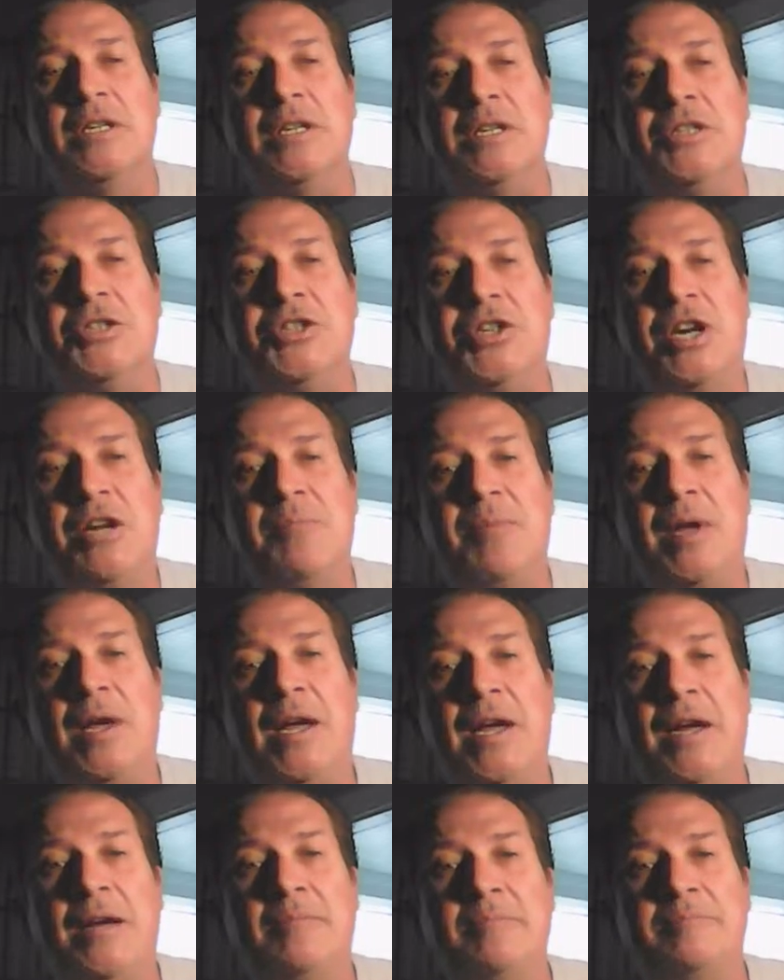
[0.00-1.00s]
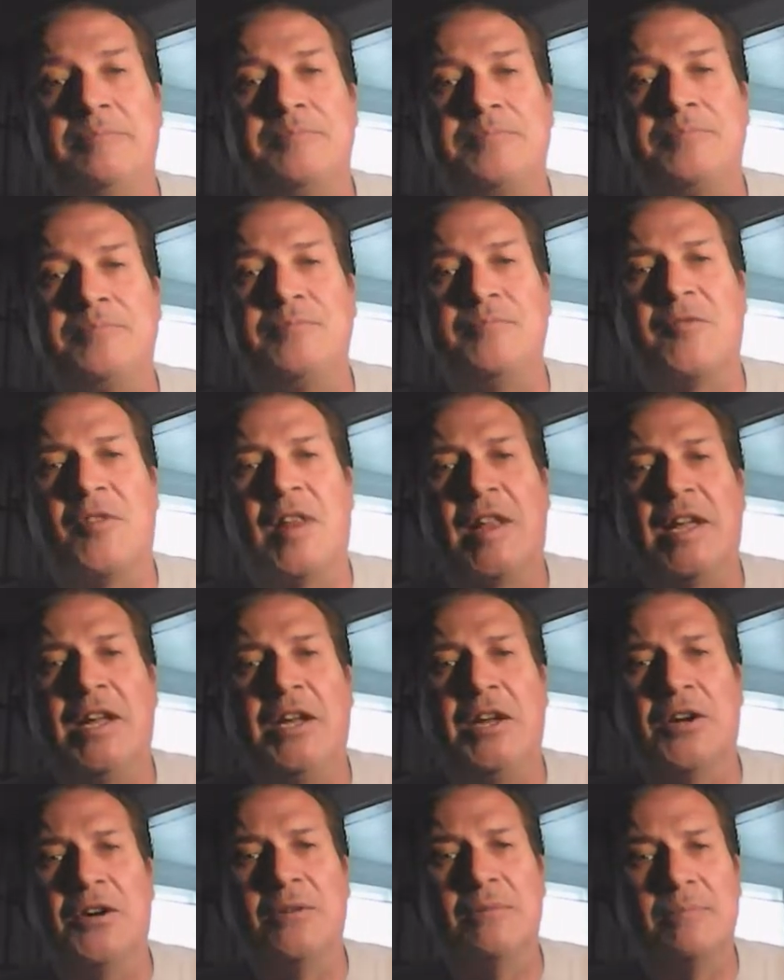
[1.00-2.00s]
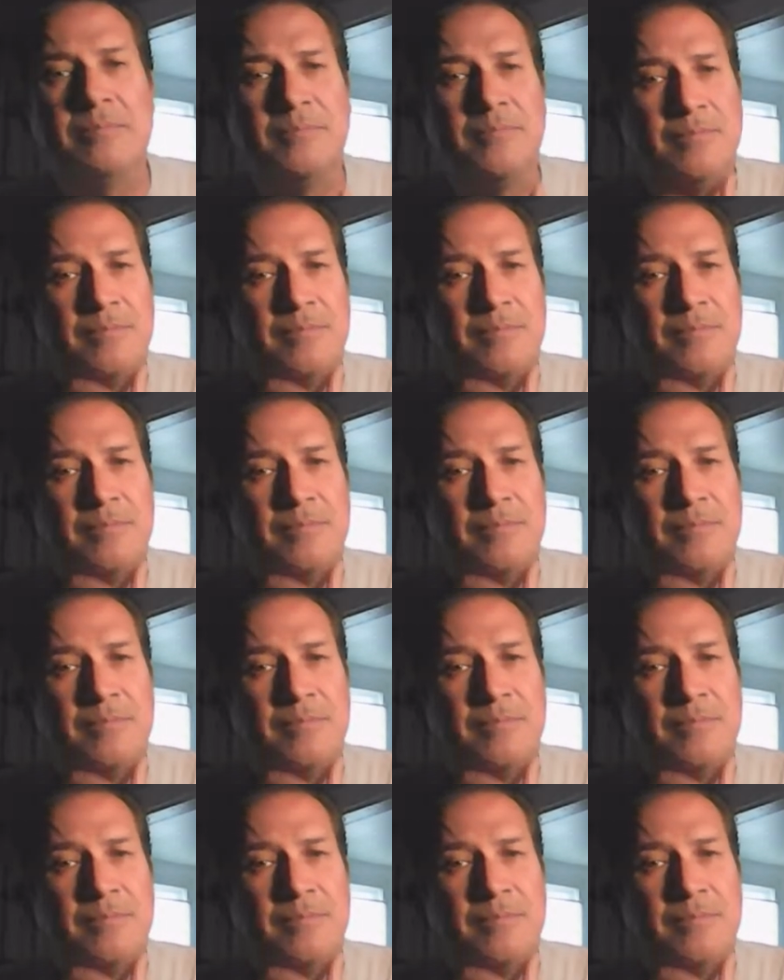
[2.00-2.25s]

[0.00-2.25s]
in Champaign for like a year,